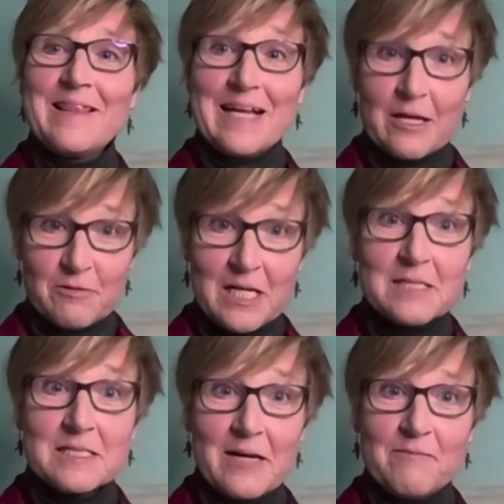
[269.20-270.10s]
the God who
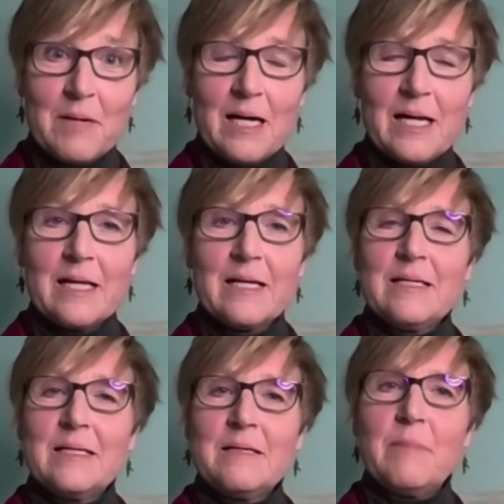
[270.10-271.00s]
does have my
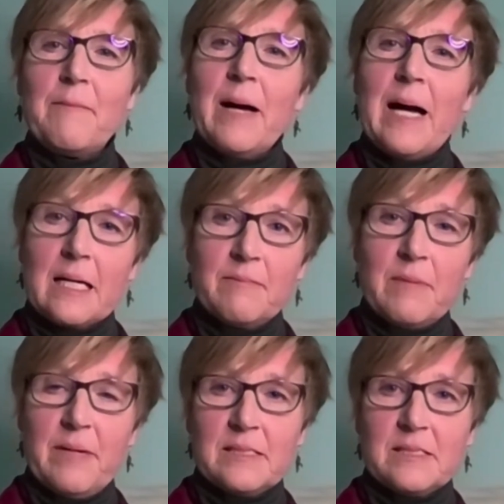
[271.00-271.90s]
my back and
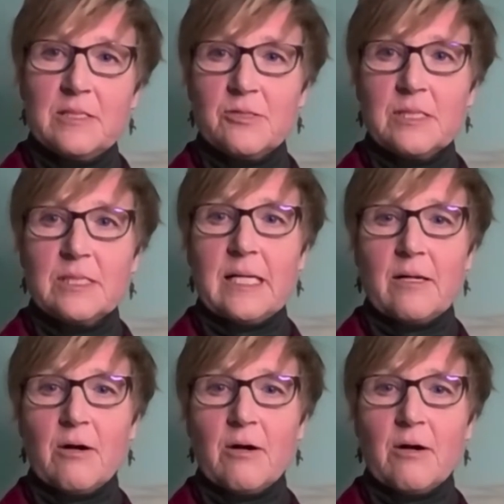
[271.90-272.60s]
my best interest at